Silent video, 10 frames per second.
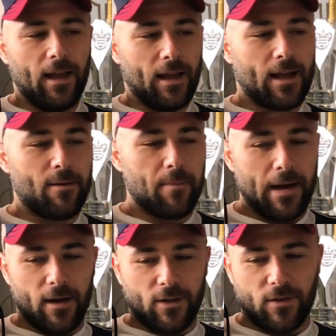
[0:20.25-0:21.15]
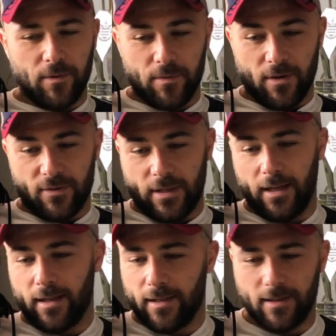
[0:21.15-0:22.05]
Come about, it was
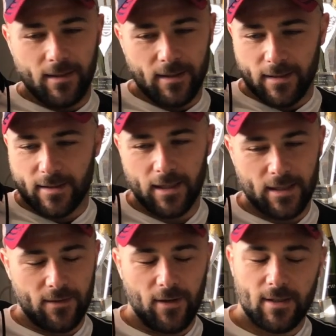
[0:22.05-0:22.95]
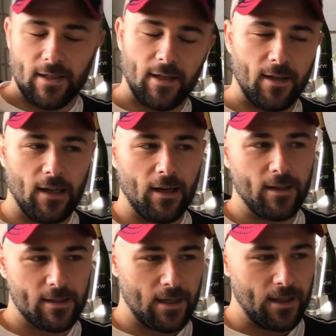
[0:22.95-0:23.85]
obviously there's six of us, and like
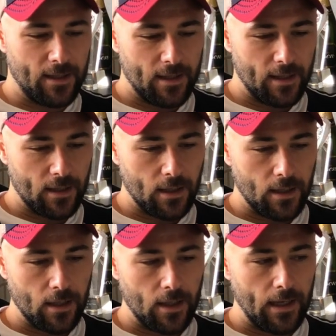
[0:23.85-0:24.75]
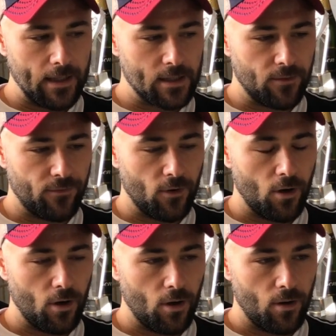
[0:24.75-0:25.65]
I said, the lads are
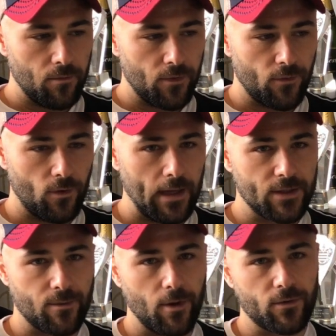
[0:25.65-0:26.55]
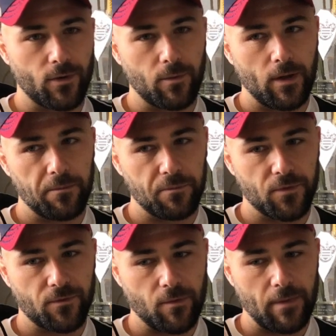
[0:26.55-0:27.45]
from, there's four lads from Oxford,
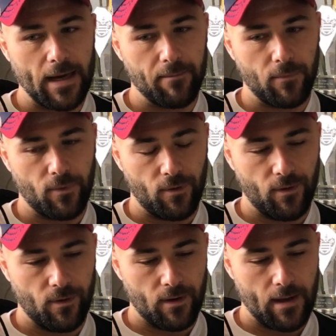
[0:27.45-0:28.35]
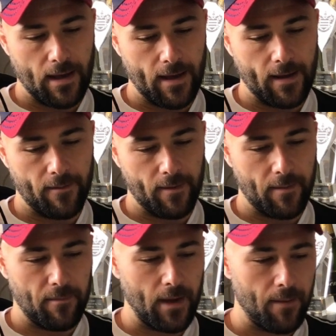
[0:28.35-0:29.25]
one's from Lambourne,
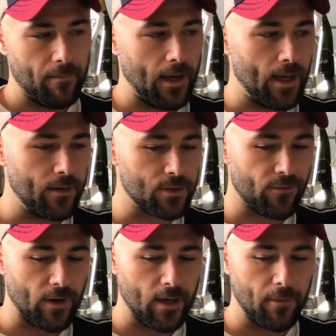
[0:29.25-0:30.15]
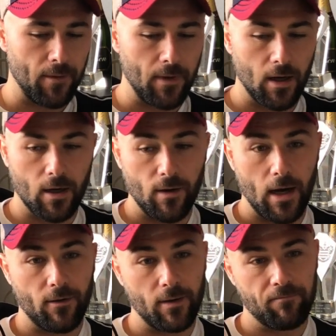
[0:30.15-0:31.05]
and me, and it was a friend of mine, Mark
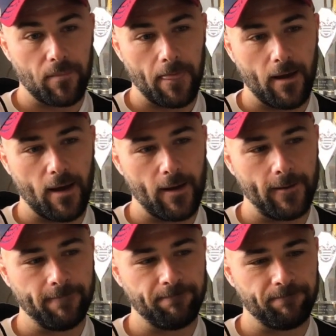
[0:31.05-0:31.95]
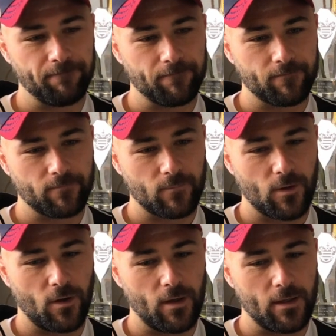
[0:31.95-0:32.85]
O'Hara,
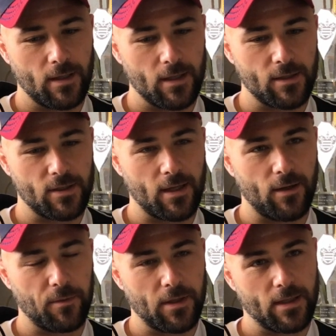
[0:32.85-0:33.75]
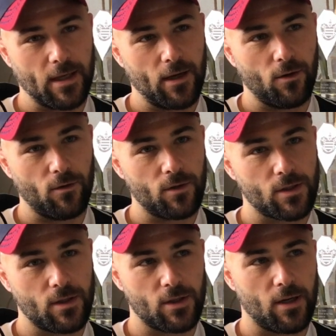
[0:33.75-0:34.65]
got in touch and said, look, we'll just get a
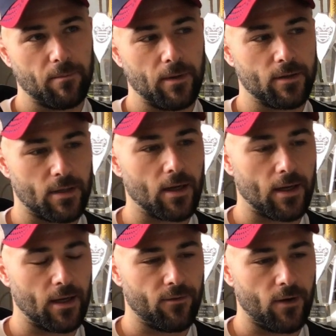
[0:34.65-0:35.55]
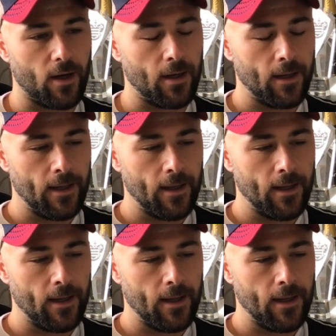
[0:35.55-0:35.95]
horse, a jumper. I was like, okay, fine.